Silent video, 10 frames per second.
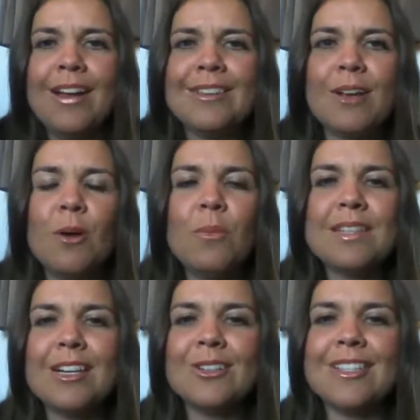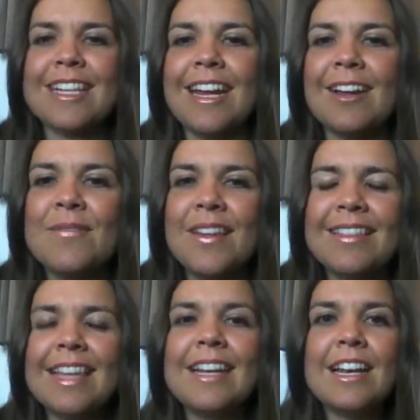So it was interesting
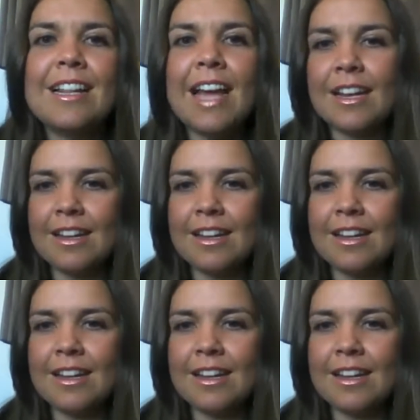that